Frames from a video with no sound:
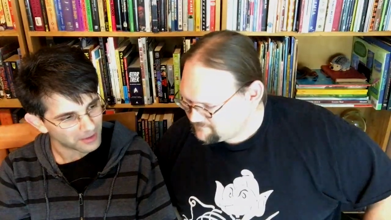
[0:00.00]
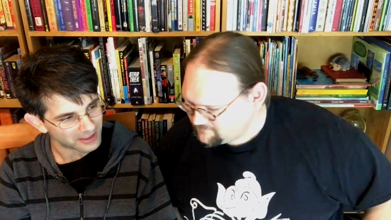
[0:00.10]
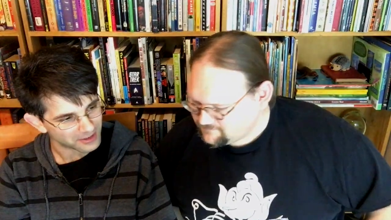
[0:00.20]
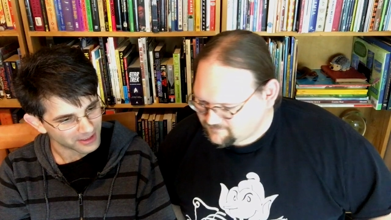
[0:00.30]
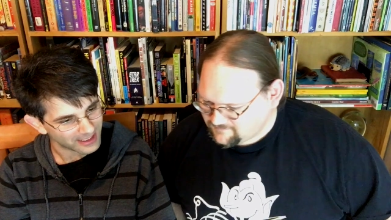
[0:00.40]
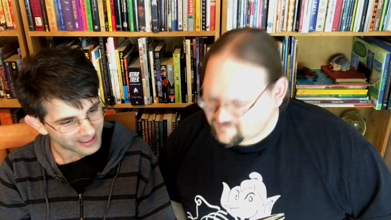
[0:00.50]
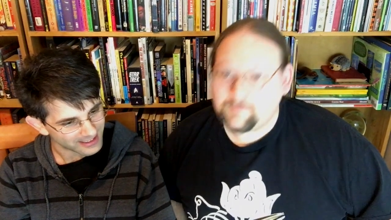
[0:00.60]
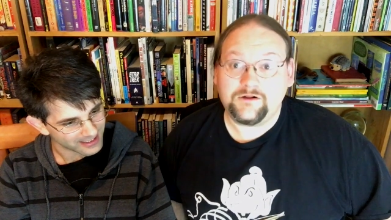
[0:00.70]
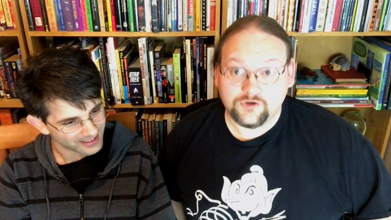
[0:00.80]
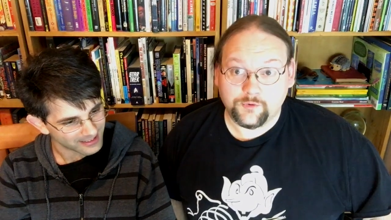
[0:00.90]
Speaker 1: that's right.
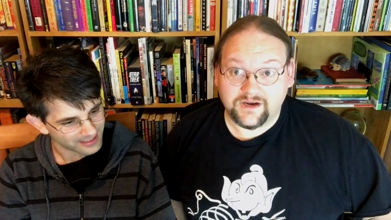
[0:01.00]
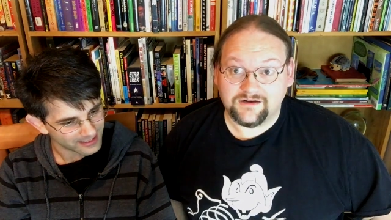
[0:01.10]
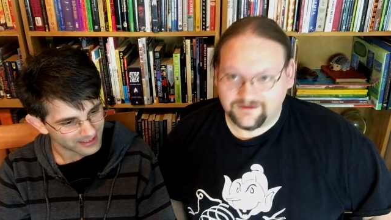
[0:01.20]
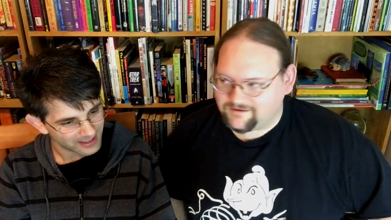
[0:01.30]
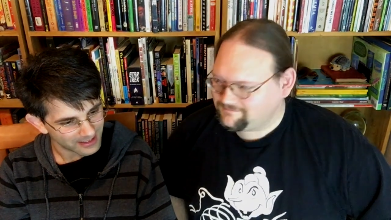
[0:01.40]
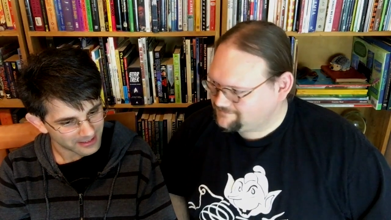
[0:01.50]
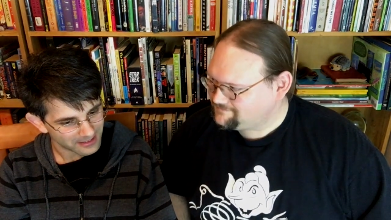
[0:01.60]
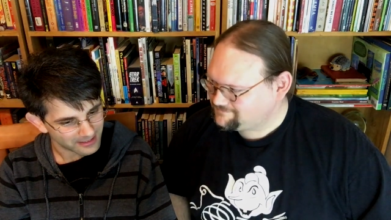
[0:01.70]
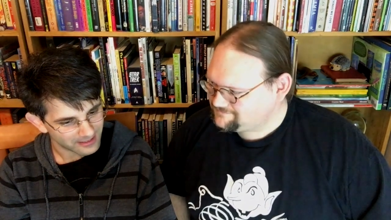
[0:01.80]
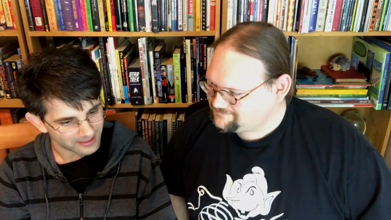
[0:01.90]
Spelled correctly.
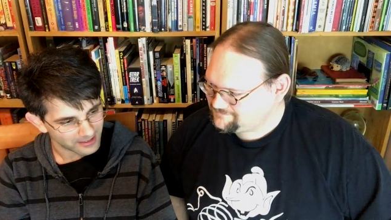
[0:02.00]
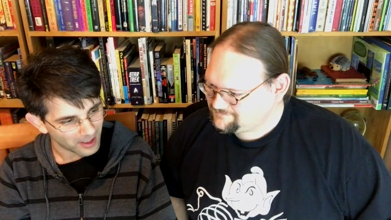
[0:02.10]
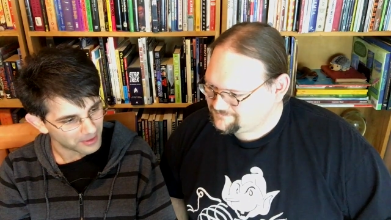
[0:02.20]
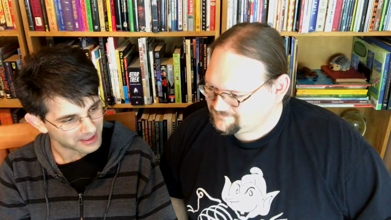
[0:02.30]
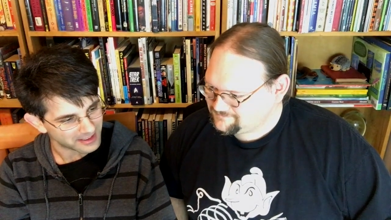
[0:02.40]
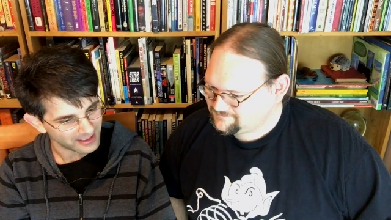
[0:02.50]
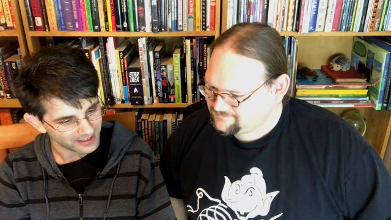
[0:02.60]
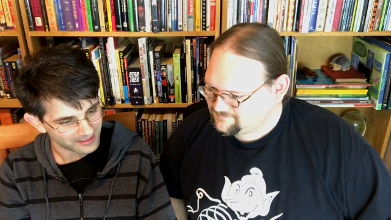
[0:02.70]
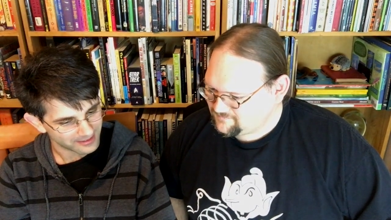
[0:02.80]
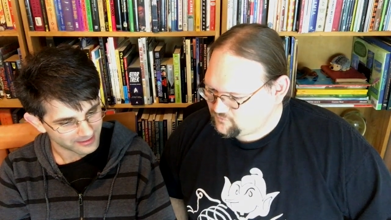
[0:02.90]
Oh, with a
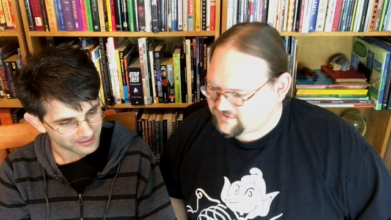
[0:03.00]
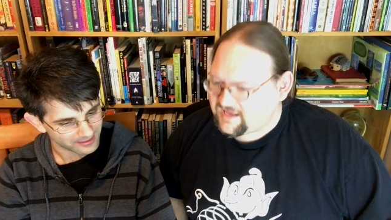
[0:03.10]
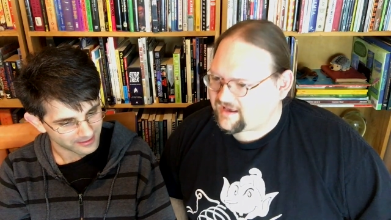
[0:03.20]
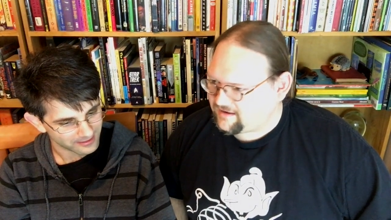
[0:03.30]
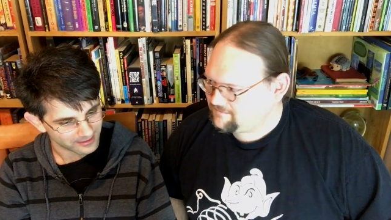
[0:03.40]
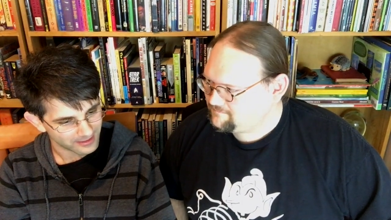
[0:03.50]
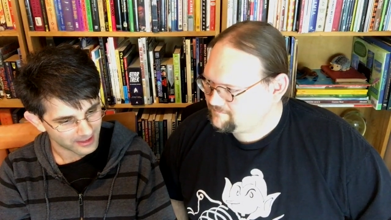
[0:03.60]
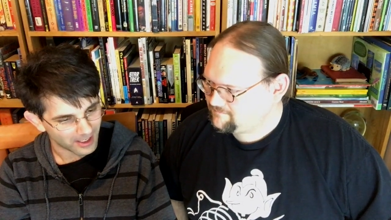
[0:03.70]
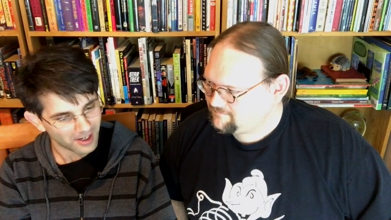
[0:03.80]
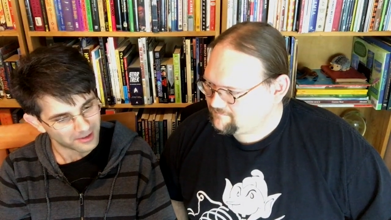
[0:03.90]
C? With a K.
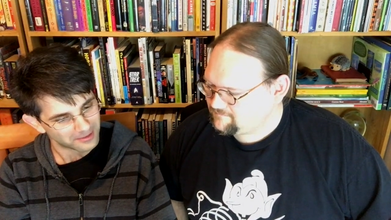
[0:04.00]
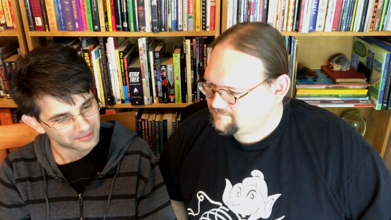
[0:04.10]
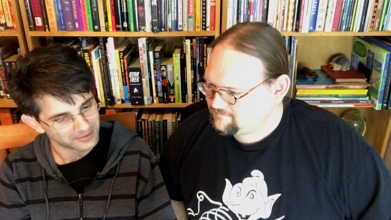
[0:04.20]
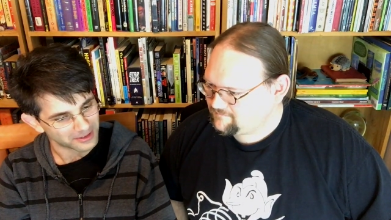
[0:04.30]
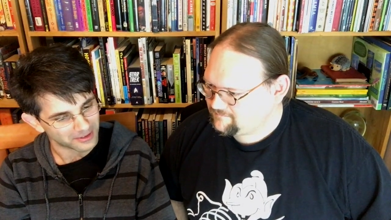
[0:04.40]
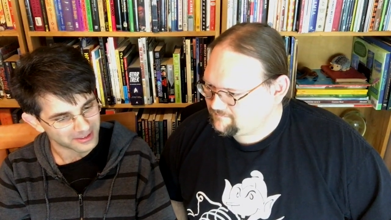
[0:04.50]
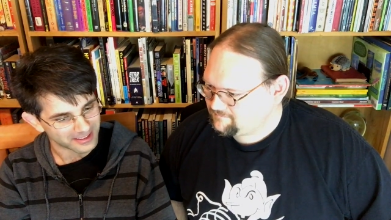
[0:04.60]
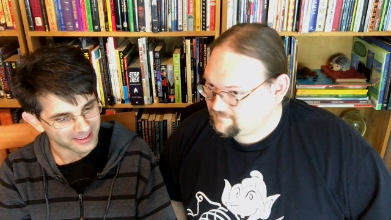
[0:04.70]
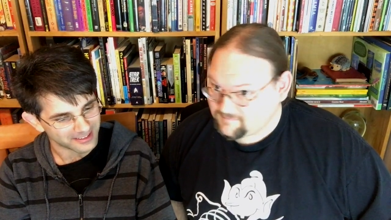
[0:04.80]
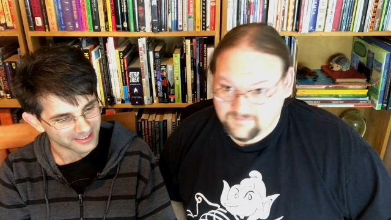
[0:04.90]
Oh, so it's
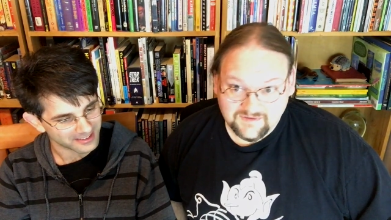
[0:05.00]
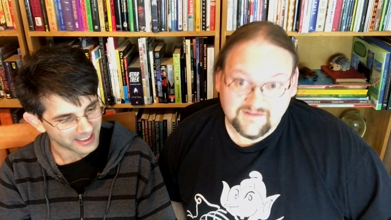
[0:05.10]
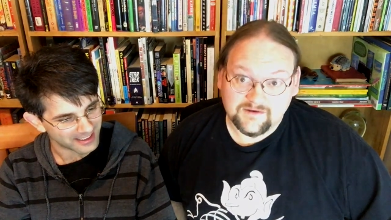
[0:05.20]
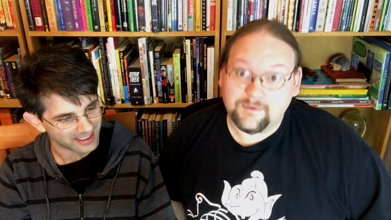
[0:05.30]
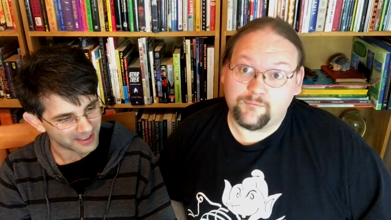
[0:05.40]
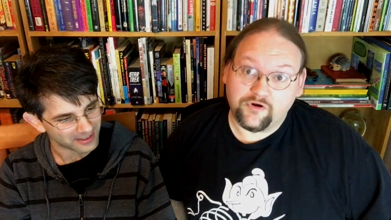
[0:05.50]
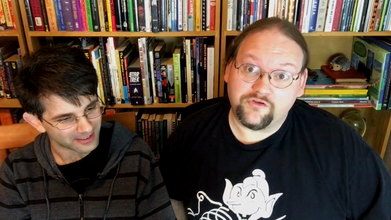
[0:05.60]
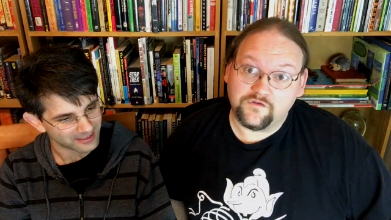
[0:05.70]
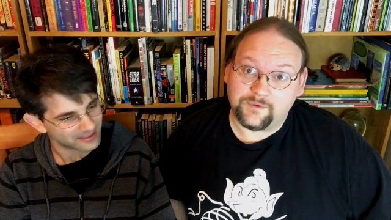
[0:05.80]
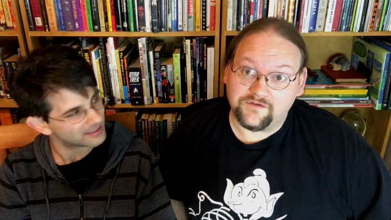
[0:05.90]
that's
Speaker 2: how my
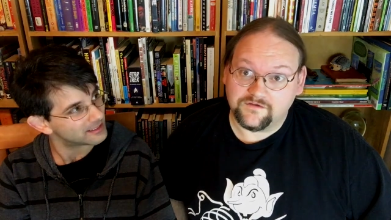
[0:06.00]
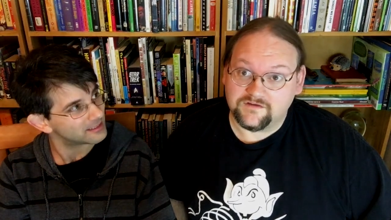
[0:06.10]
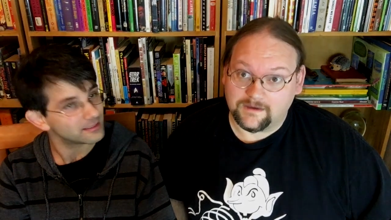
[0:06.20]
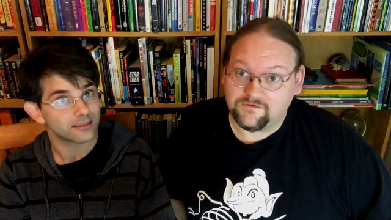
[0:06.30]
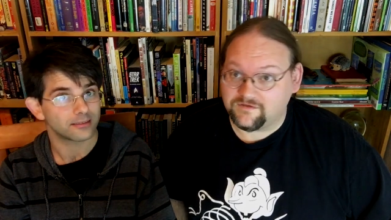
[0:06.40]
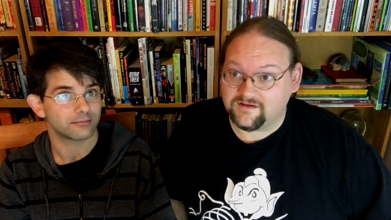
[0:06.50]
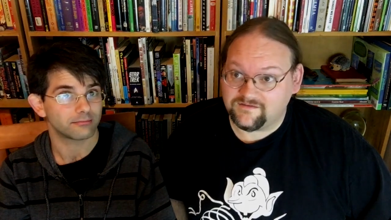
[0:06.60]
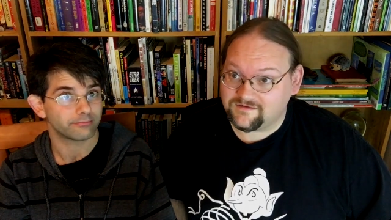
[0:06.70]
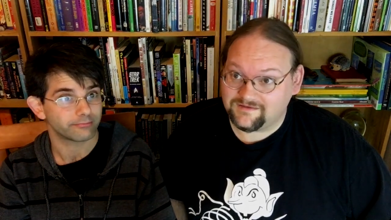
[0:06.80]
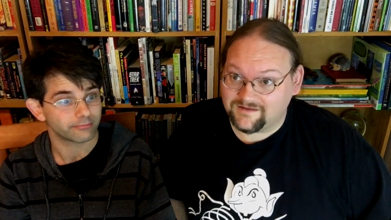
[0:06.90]
brother spells his name, so
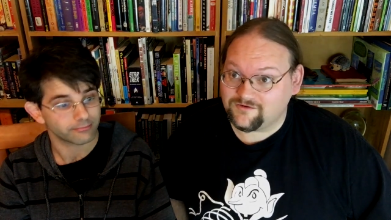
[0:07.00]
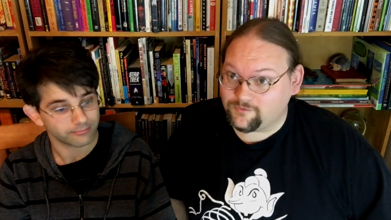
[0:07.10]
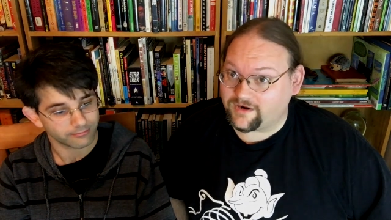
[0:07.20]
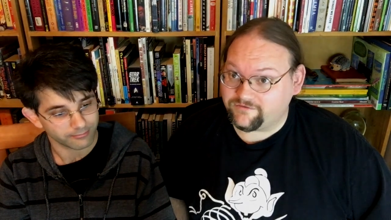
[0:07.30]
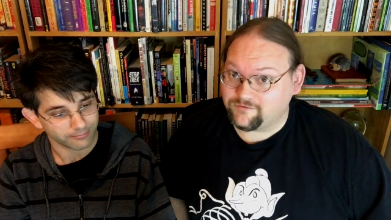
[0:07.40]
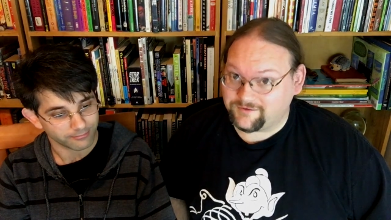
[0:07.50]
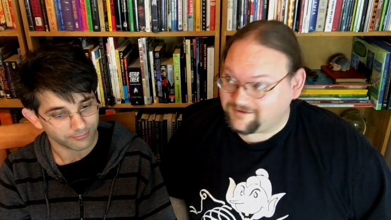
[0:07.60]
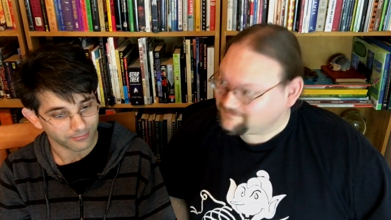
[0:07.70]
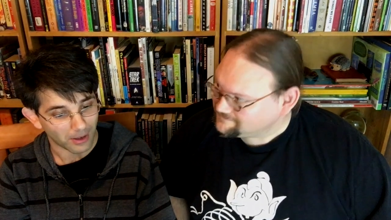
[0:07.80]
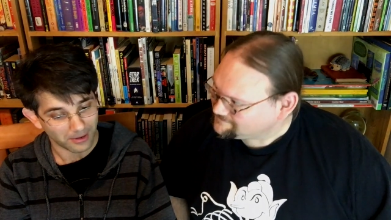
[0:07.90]
that's correct for
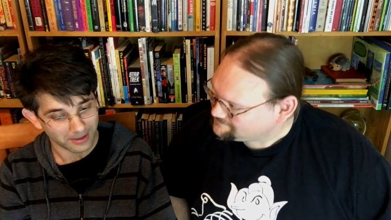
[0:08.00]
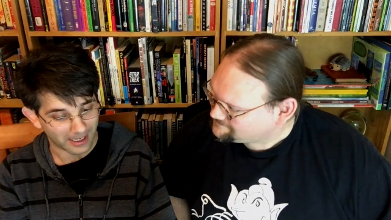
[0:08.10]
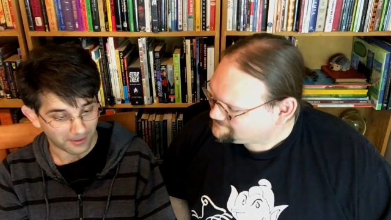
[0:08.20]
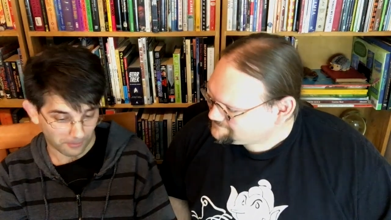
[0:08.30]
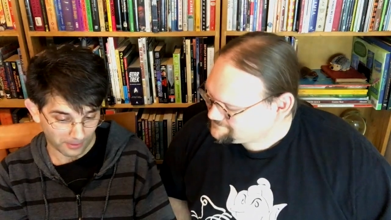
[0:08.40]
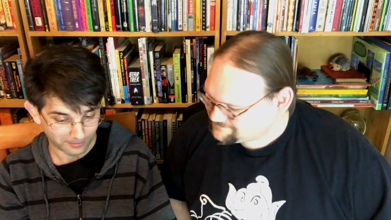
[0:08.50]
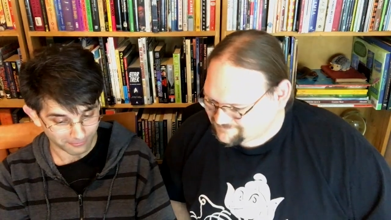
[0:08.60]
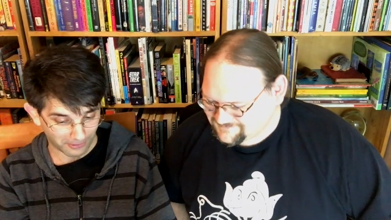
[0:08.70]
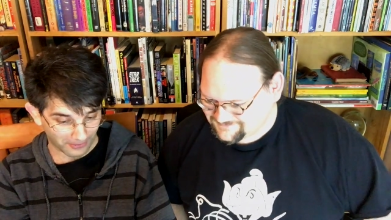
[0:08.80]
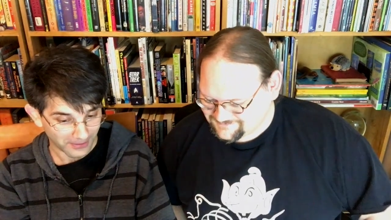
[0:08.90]
me.
Speaker 1: Oh, okay, well,
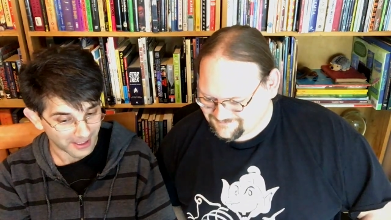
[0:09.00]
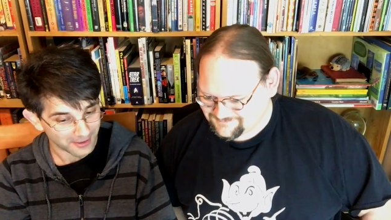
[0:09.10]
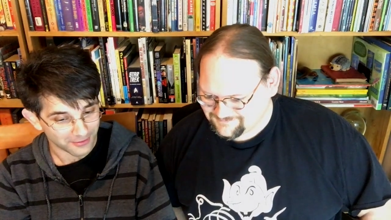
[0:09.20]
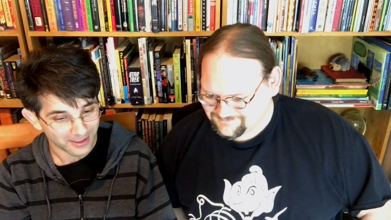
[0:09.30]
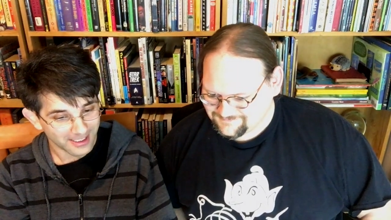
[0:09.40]
fair enough.